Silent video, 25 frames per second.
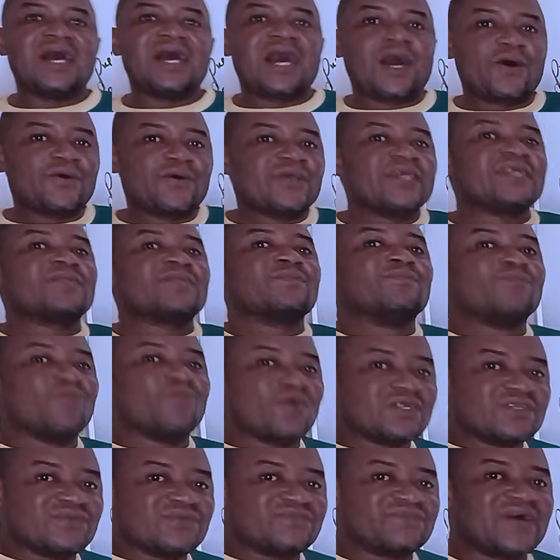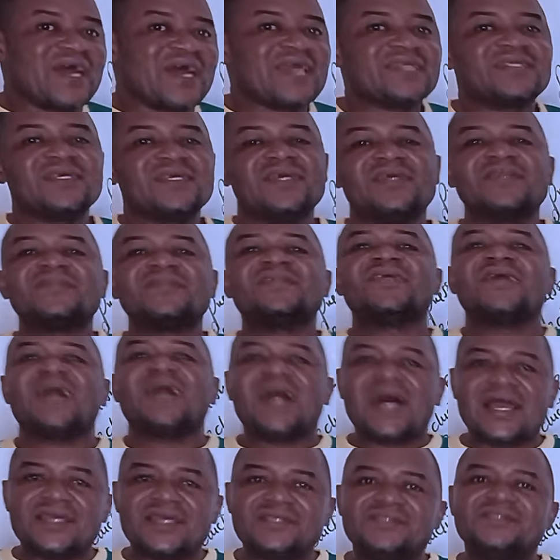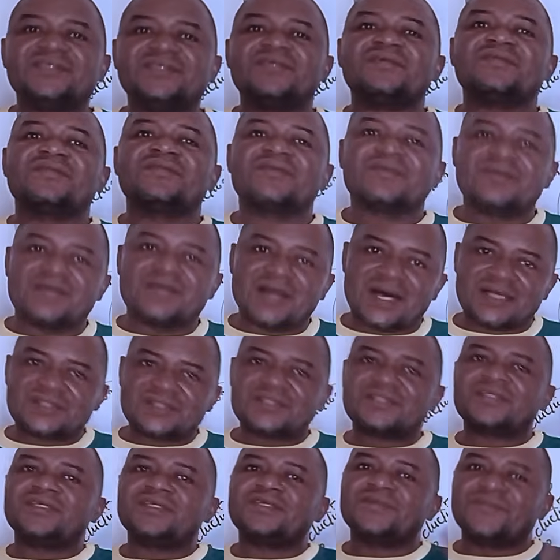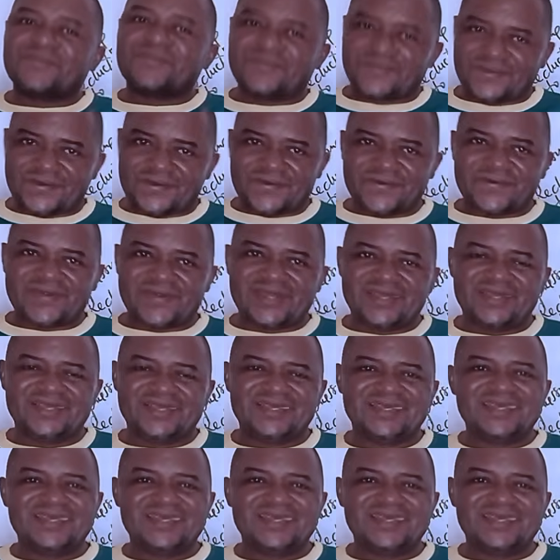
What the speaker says: how it modified the ideal gas theory.